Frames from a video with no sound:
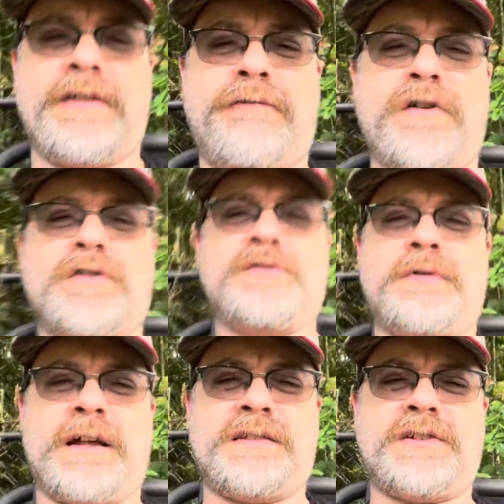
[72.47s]
the first
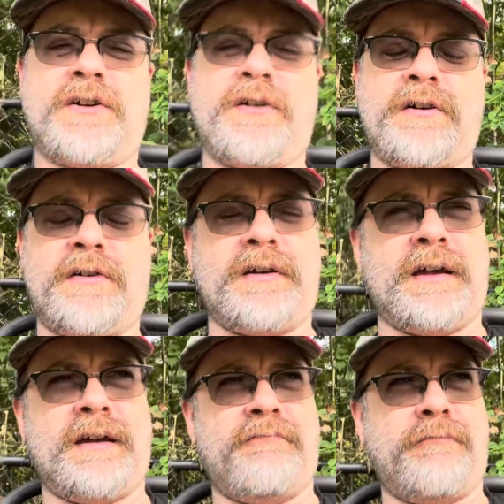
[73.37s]
one I
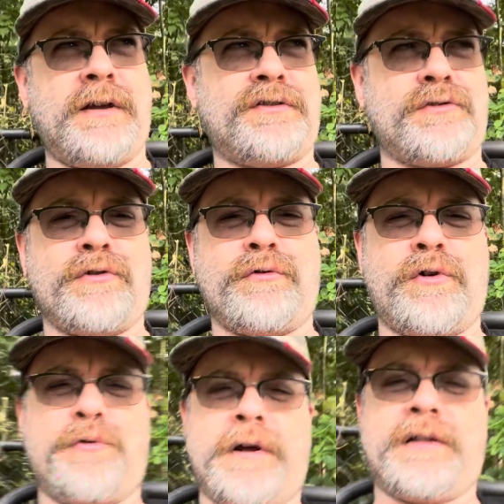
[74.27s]
saw and went through
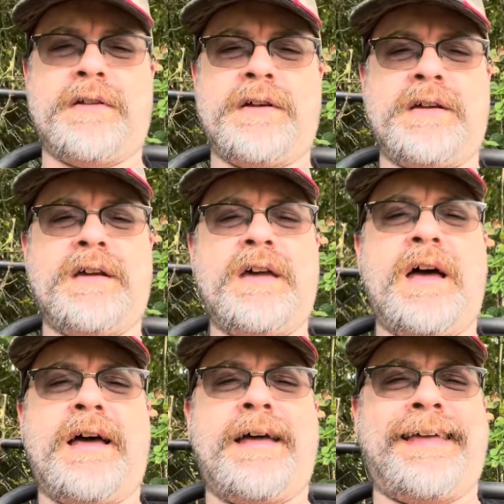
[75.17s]
real quickly,
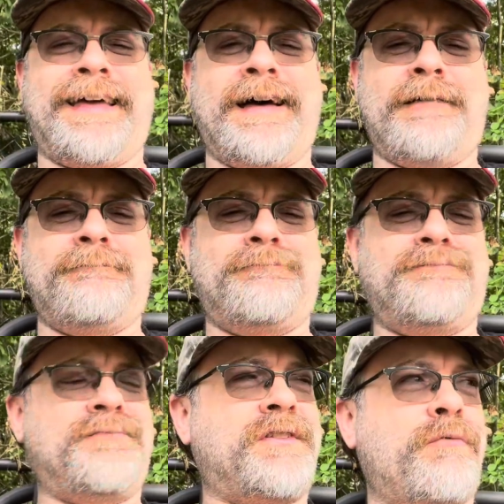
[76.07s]

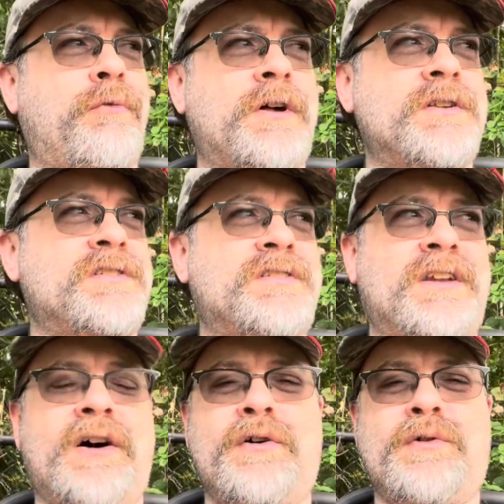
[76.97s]
there was
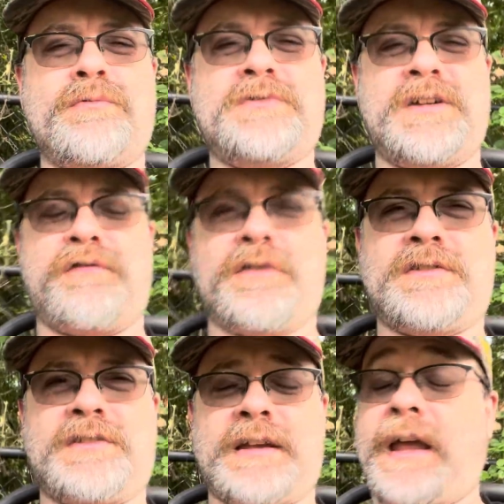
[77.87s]
no
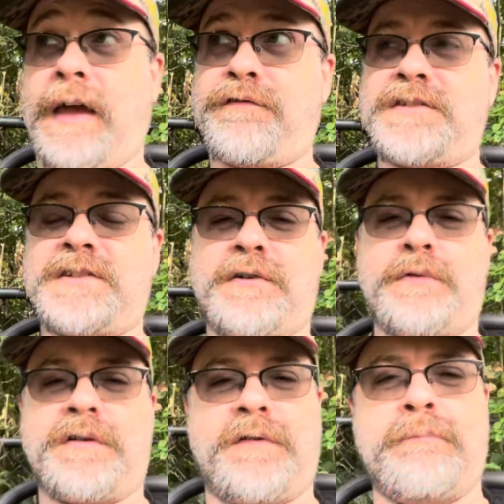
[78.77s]
difference. Like every single
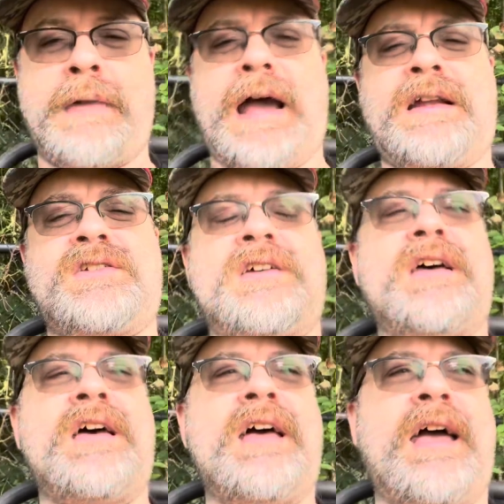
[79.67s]
one of them matched.
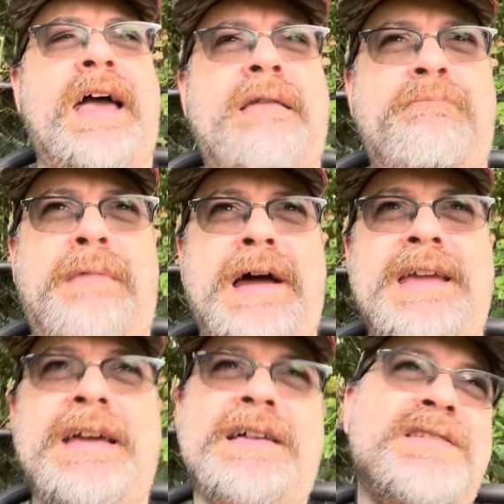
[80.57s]
And my
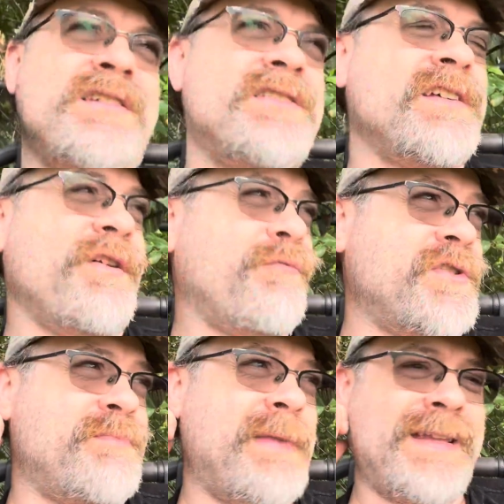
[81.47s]
guess is it
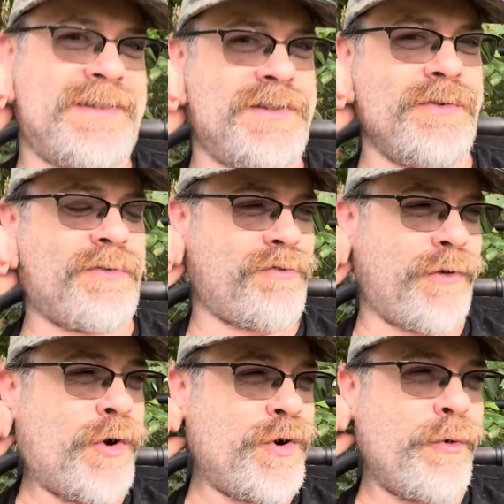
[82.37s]
was meant to
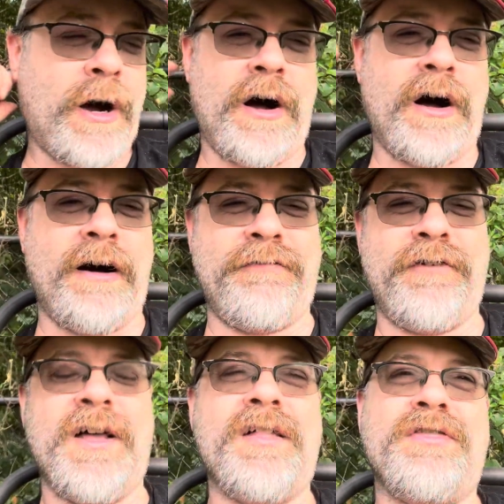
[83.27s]
throw you
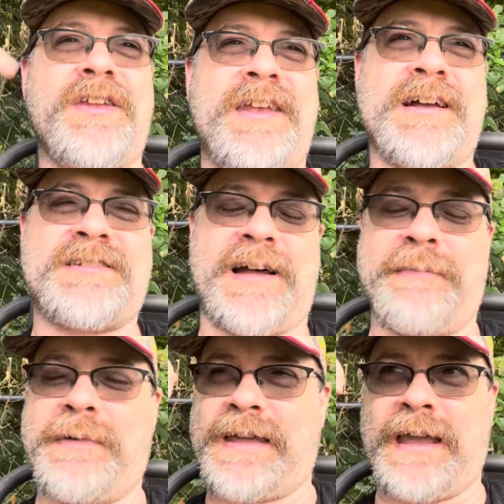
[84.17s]
off the next
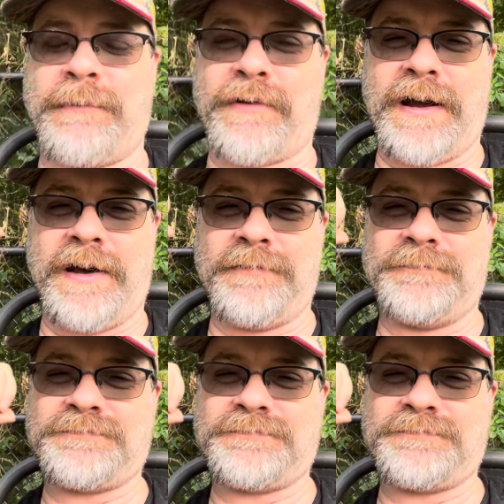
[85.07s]
time it came around,